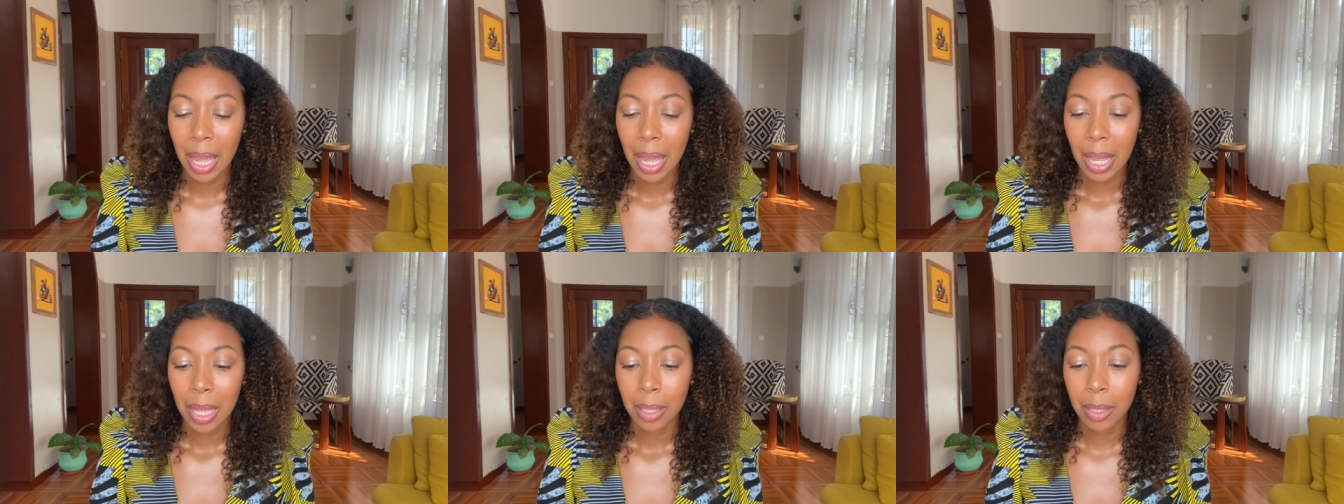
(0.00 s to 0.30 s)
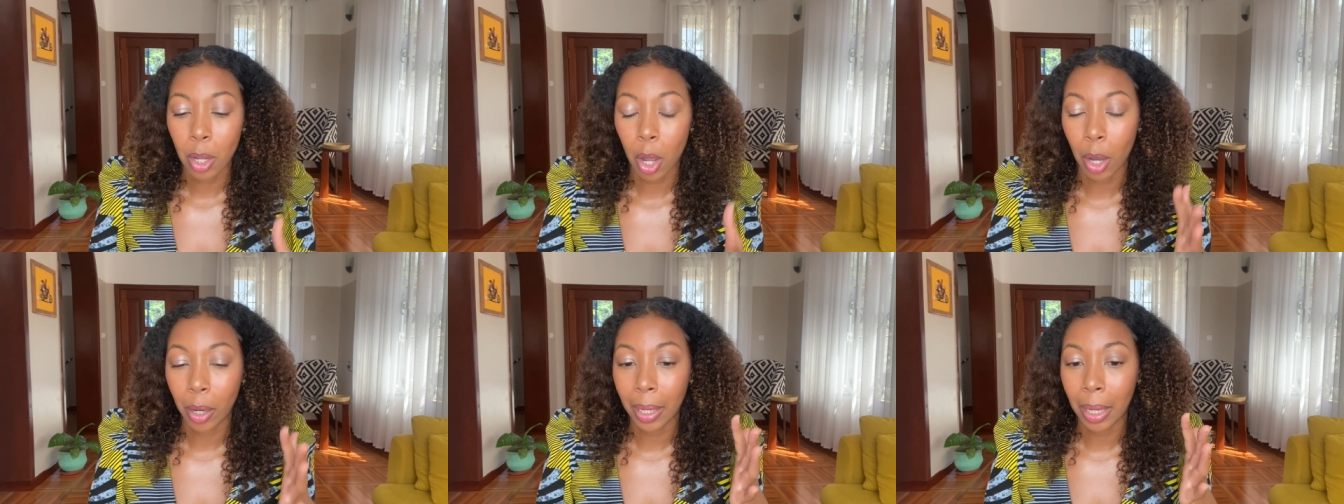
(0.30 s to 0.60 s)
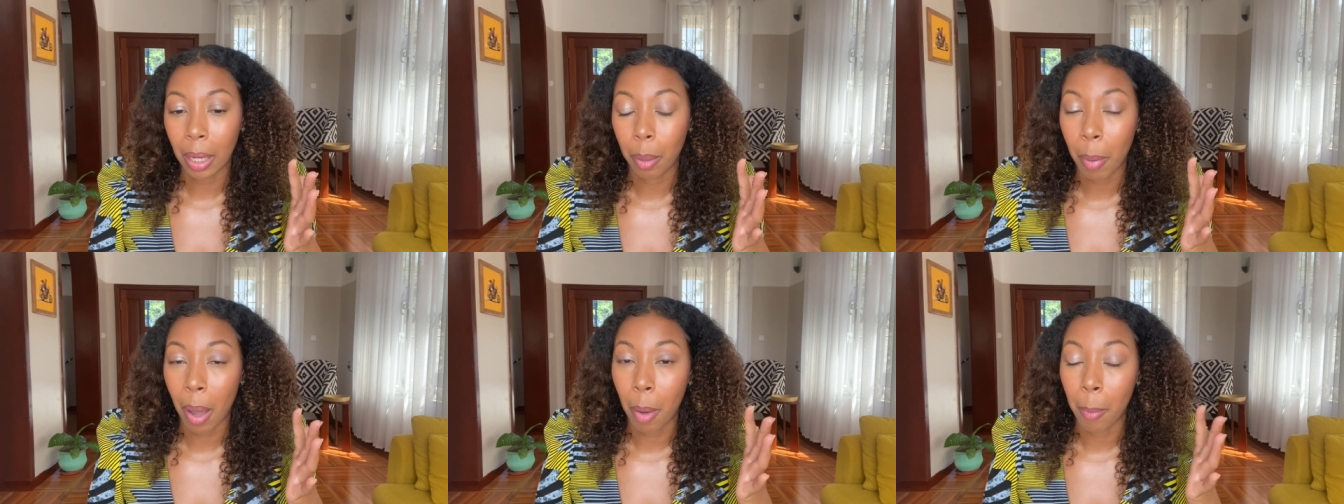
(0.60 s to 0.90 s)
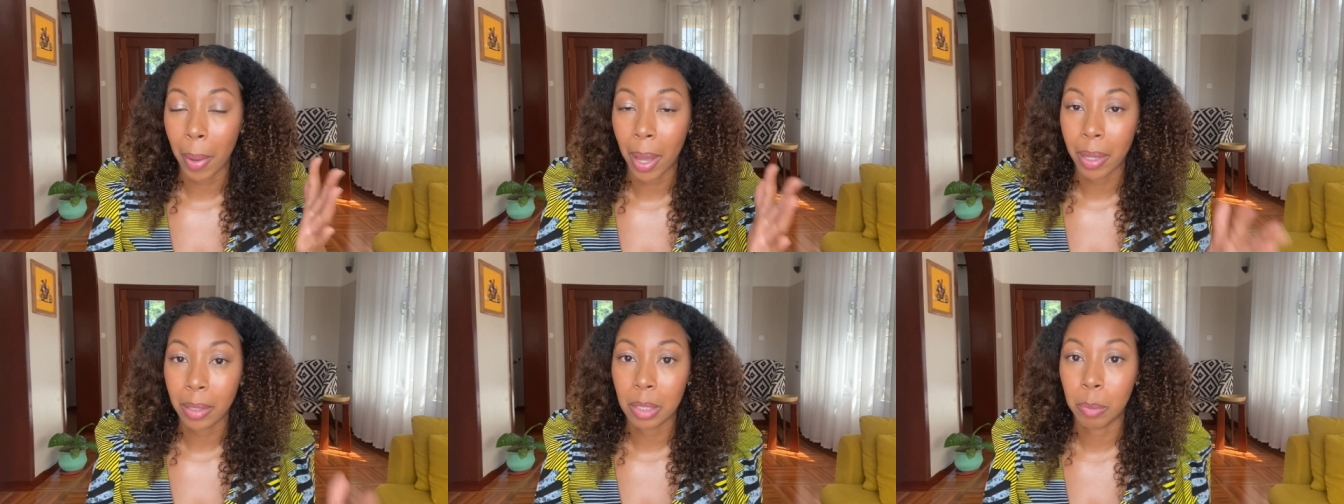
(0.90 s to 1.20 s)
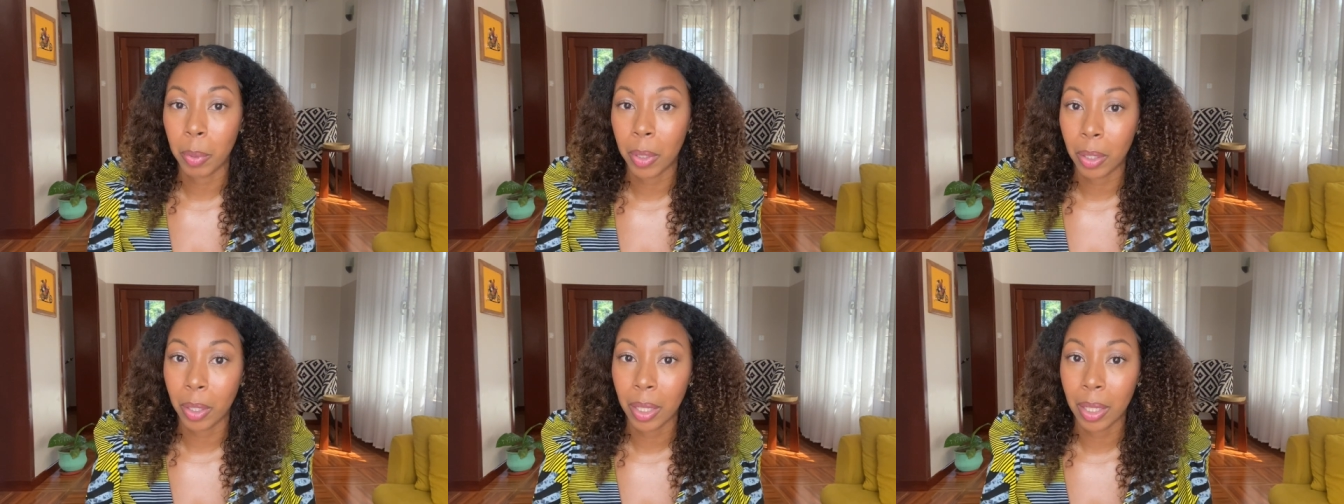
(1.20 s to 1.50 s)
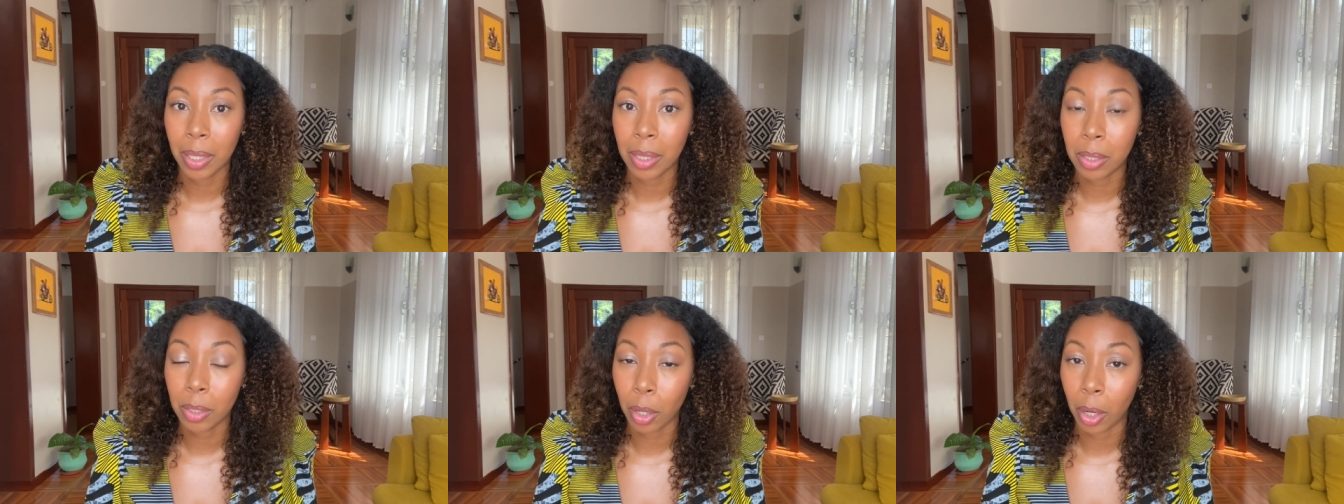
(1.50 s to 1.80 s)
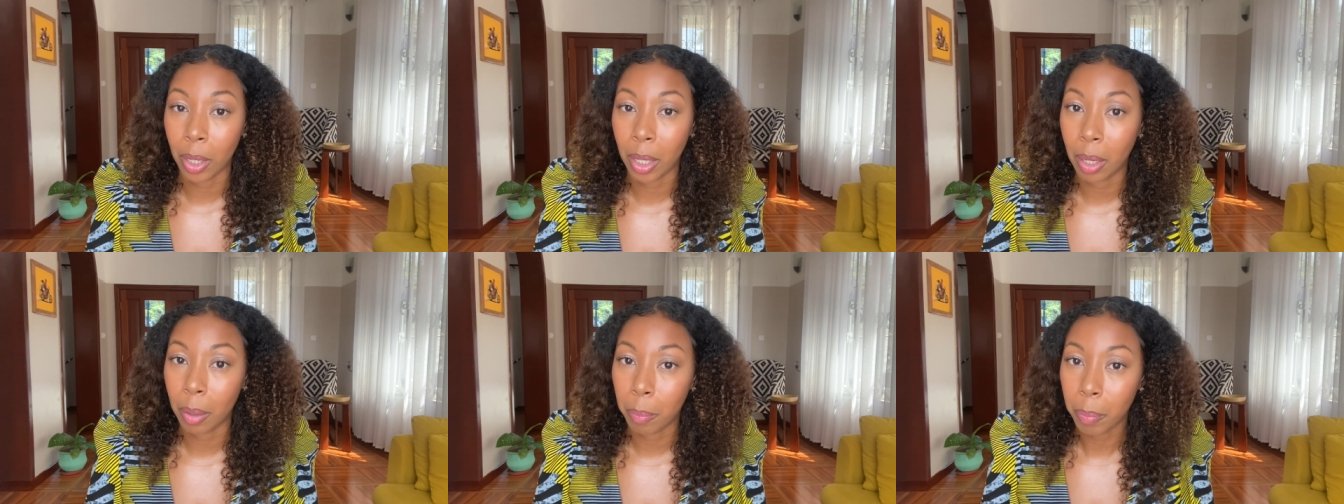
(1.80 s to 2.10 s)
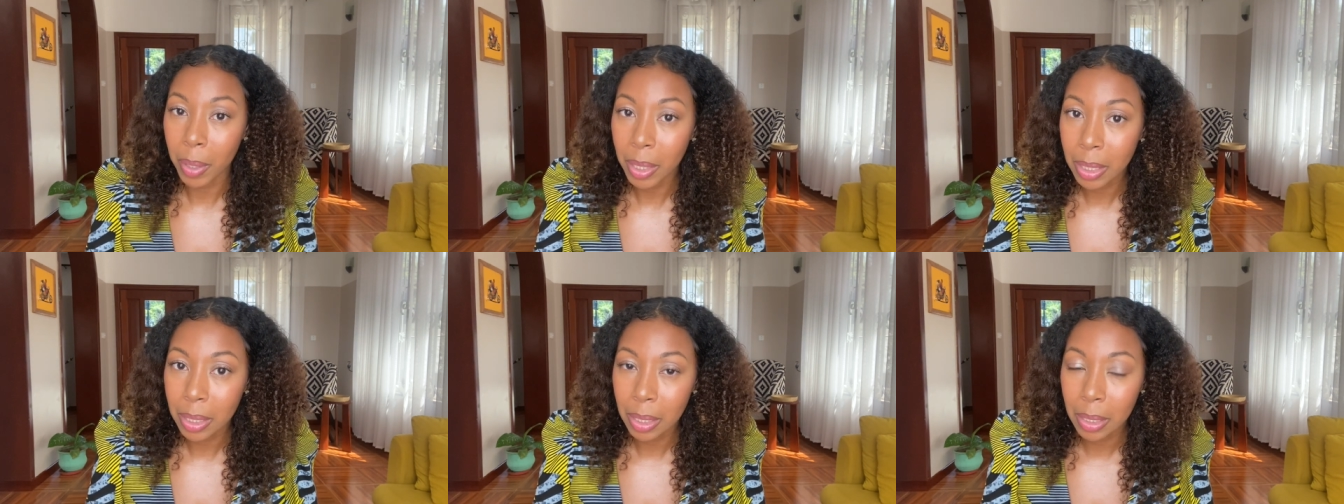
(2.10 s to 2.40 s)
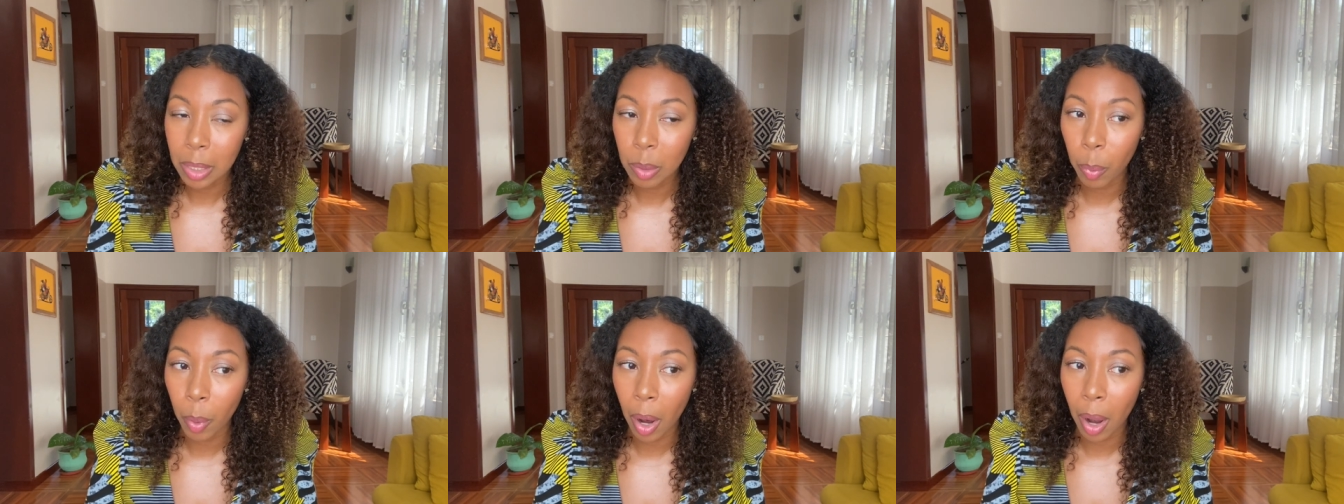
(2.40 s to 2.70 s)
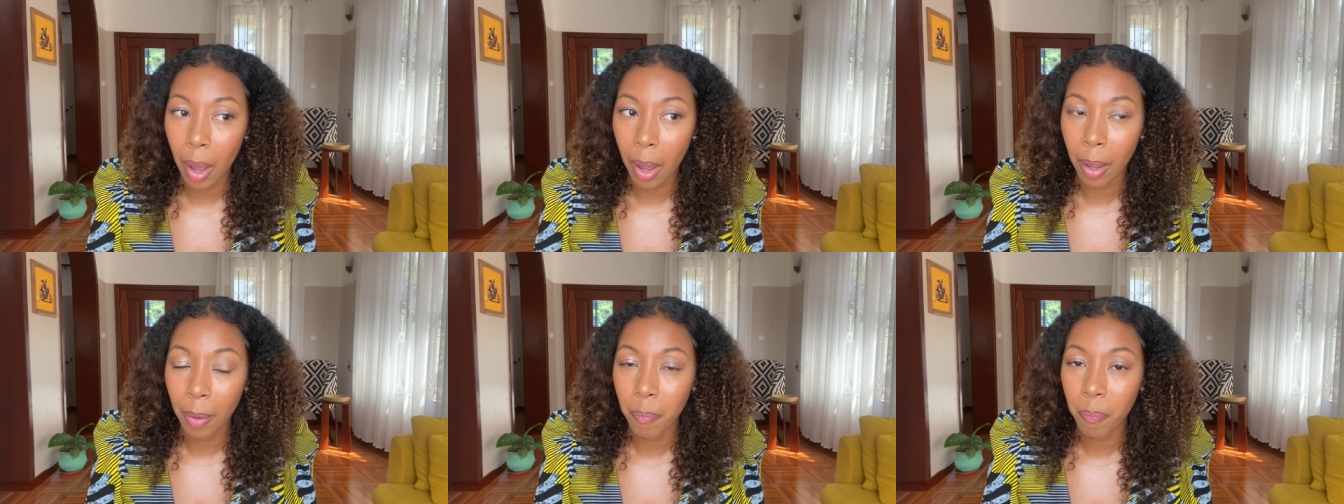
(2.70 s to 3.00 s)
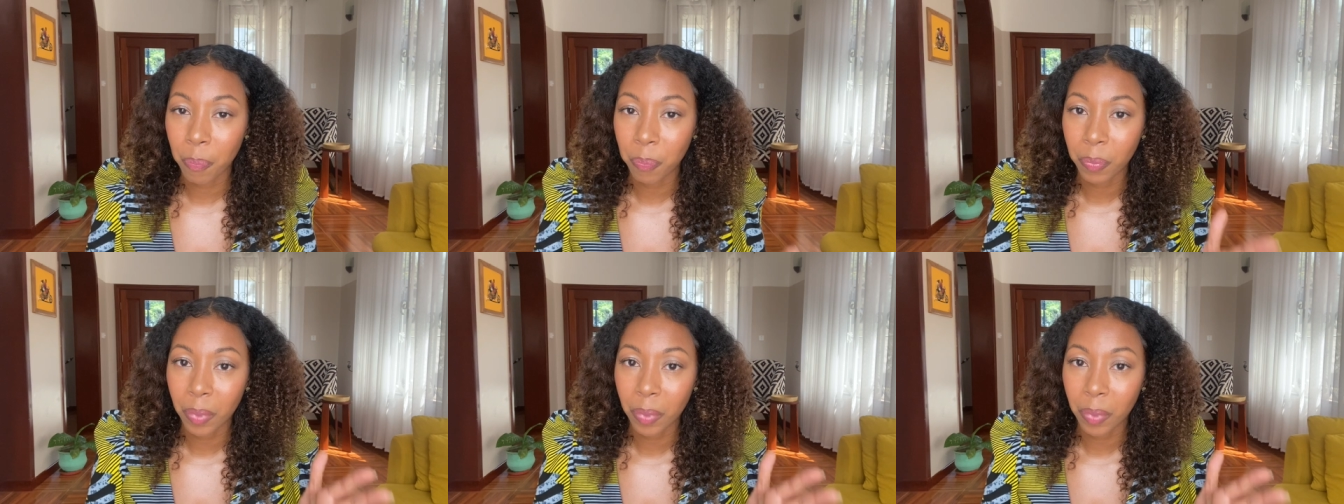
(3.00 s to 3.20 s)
talking about my experience starting a business abroad.